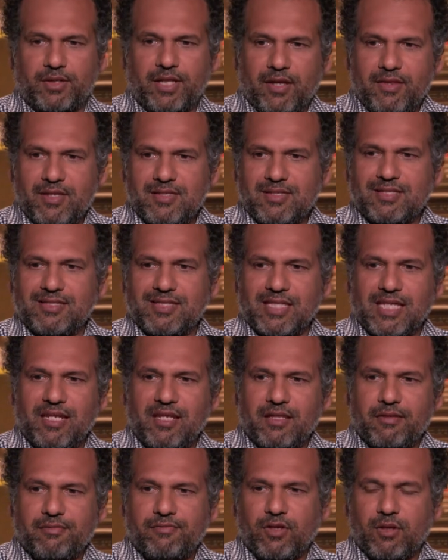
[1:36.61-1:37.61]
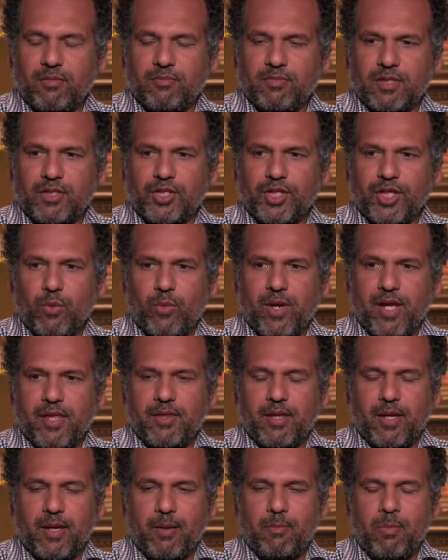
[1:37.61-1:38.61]
Now, there's a scene in the film, you know, where
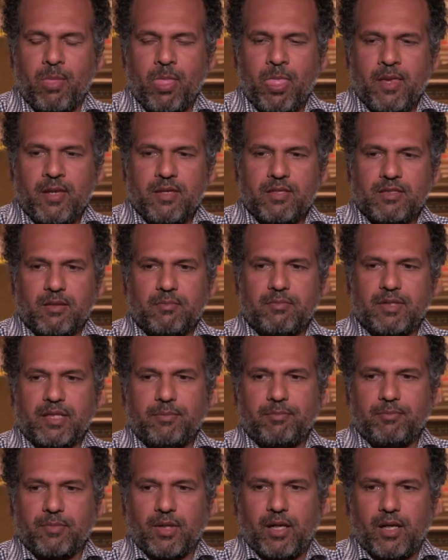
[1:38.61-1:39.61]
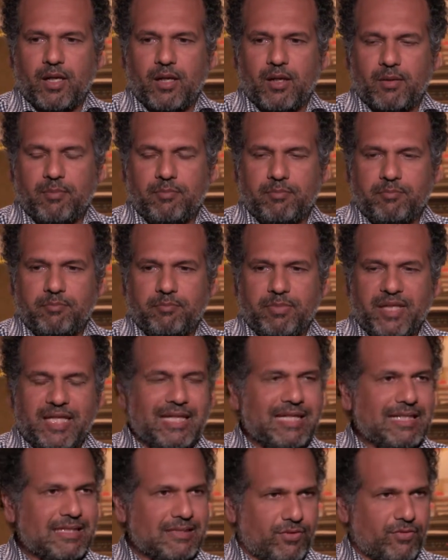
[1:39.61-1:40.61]
um, somebody uh,
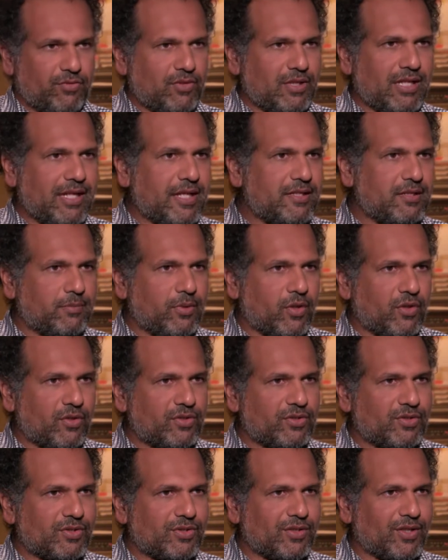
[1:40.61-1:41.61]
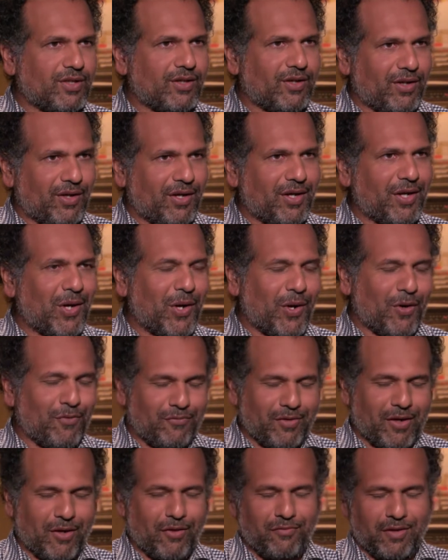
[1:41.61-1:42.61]
pees through the letterbox. Yeah,
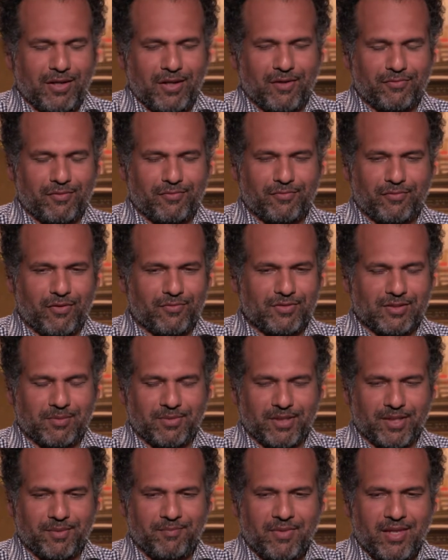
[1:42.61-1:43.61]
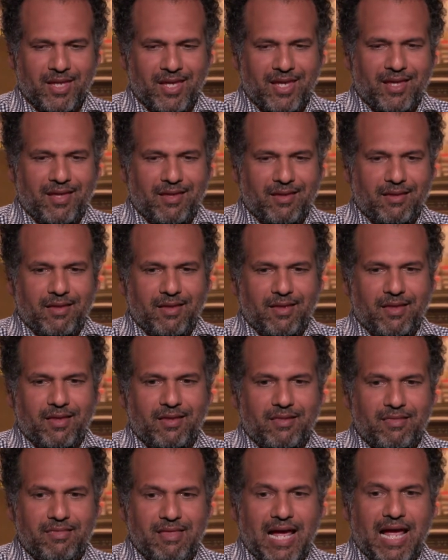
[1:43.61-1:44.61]
off, off, off, off somebody.
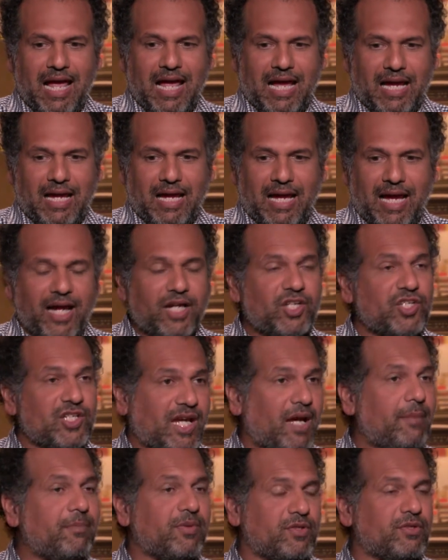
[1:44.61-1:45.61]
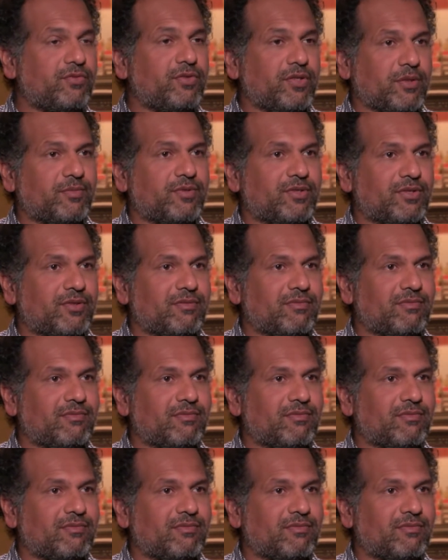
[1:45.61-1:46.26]
That actually happened to Roops.